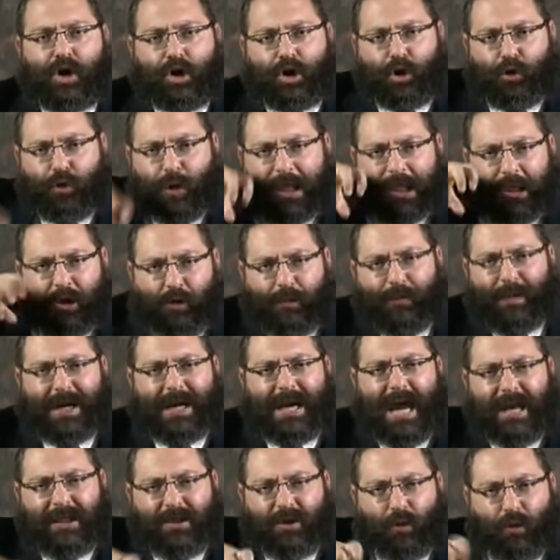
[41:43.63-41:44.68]
to
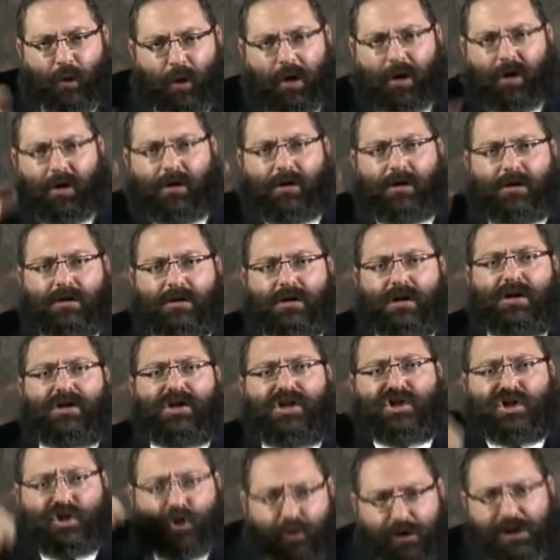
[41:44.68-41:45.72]
illuminate the world,
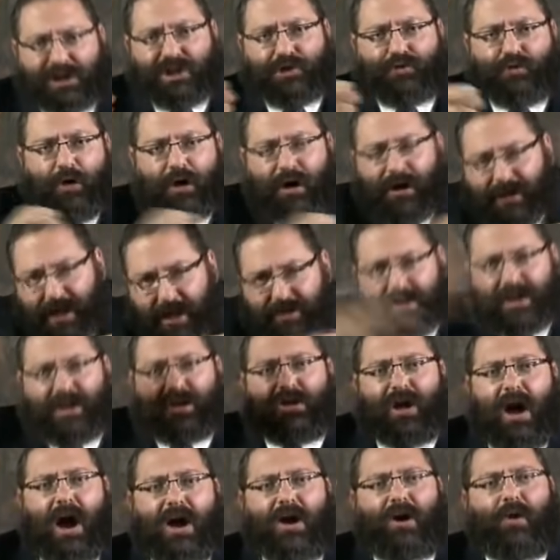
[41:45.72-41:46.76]
the Jewish world and the
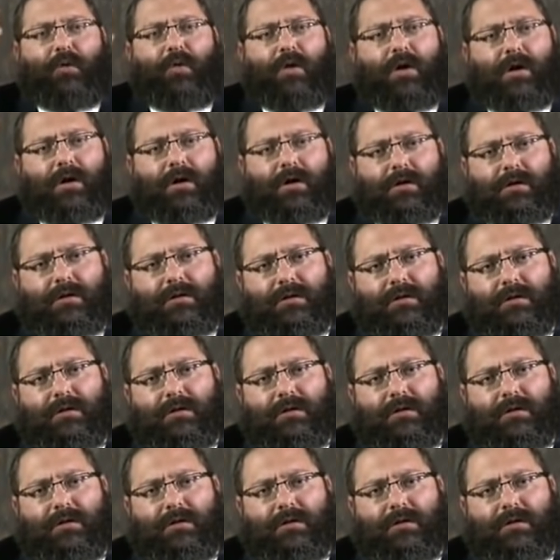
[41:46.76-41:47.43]
entire world.